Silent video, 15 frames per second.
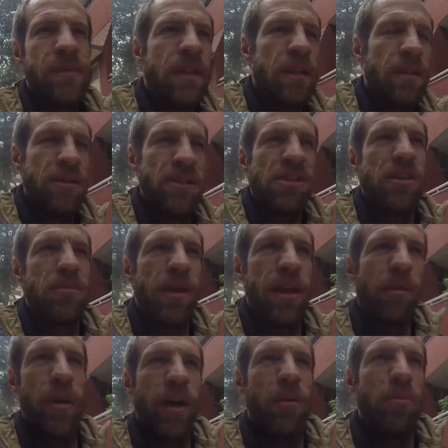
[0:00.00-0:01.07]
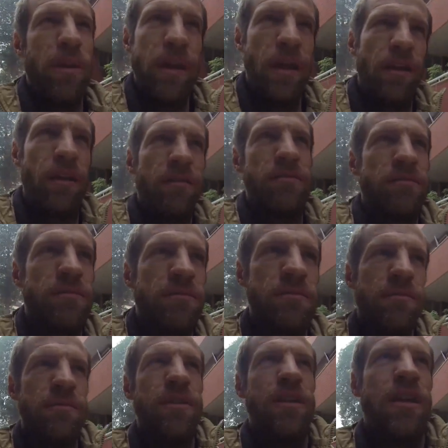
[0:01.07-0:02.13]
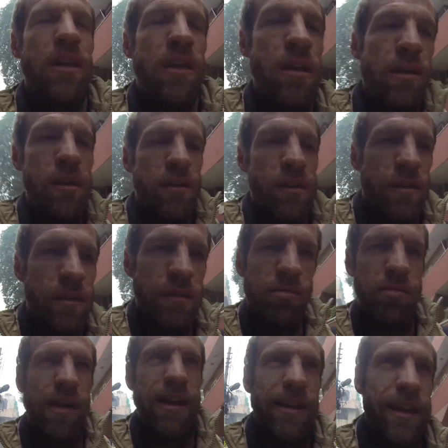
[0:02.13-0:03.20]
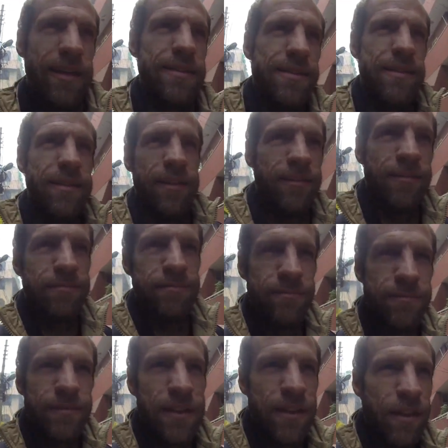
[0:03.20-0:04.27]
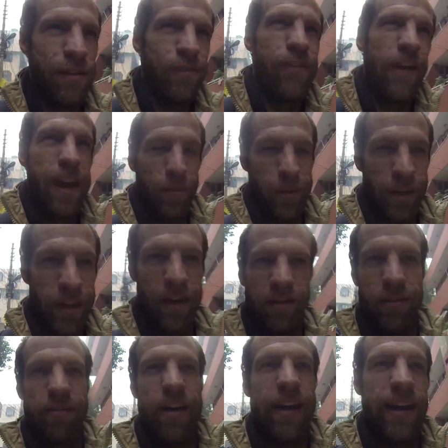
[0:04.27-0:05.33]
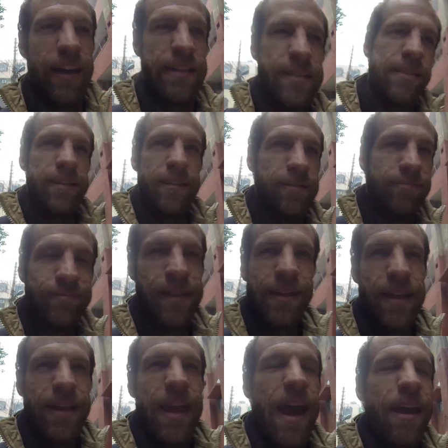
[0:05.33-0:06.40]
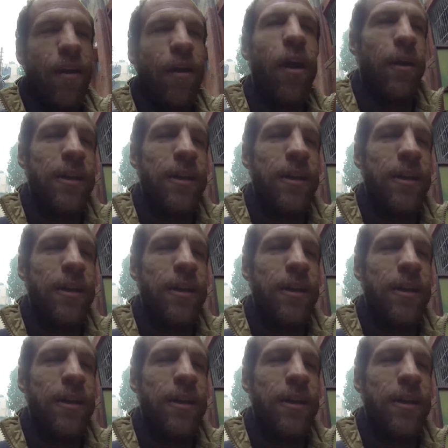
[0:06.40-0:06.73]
there's just something about being right next to the family or right next to I don't know.